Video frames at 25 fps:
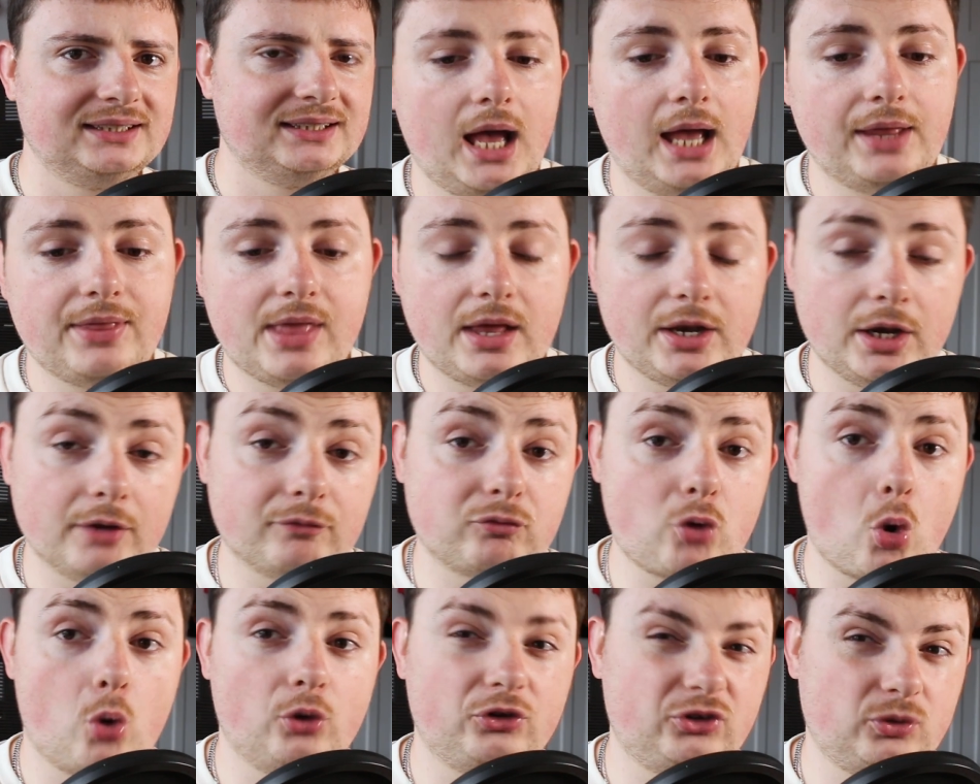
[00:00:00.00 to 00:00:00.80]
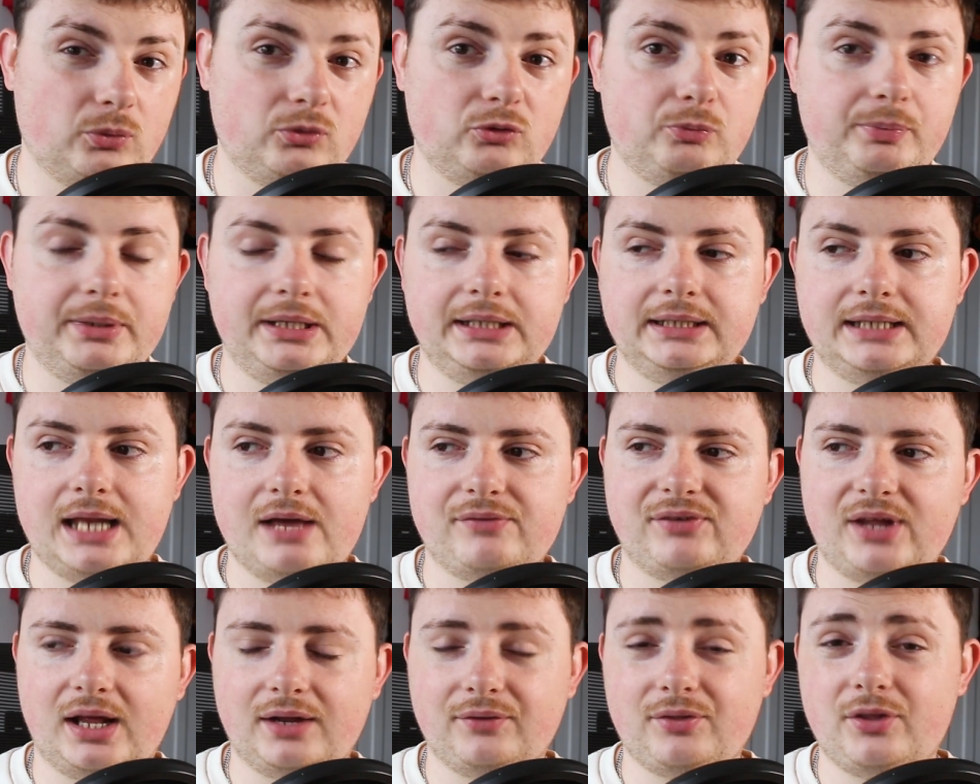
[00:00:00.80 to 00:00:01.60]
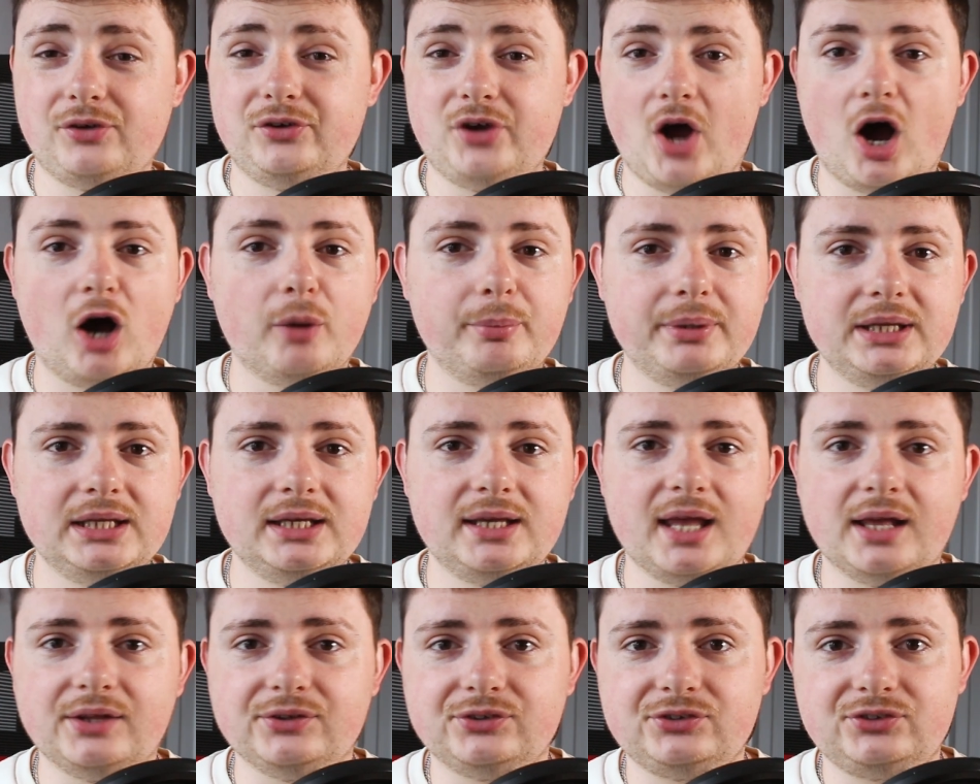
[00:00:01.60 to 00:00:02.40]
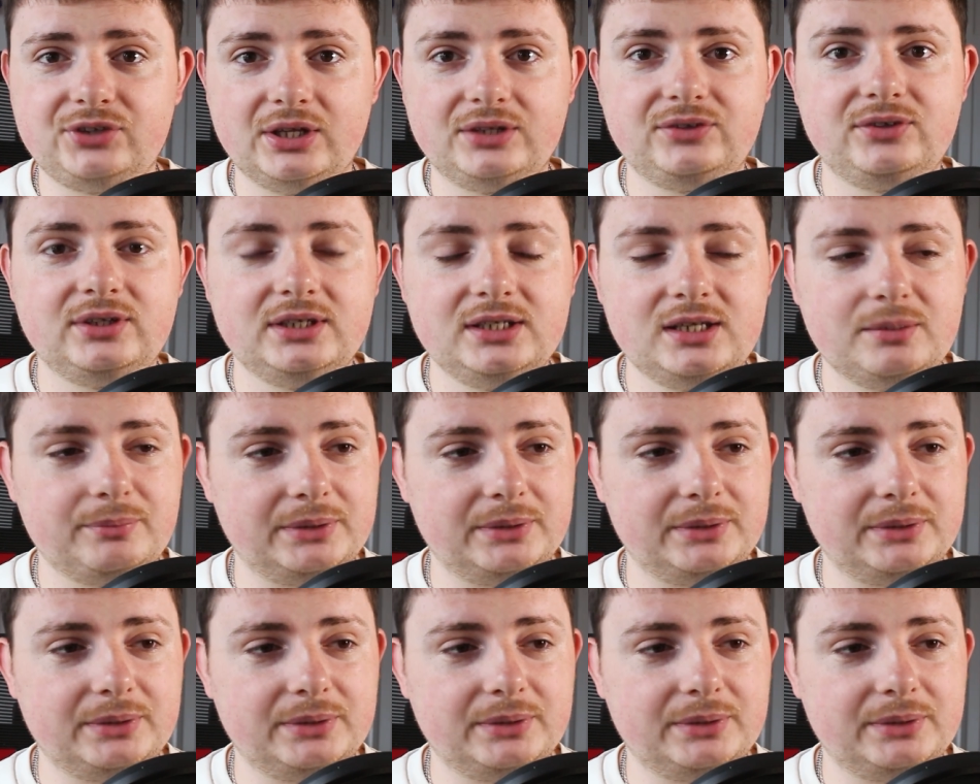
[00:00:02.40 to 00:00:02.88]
And then, of course, there was being left out of the derby against City.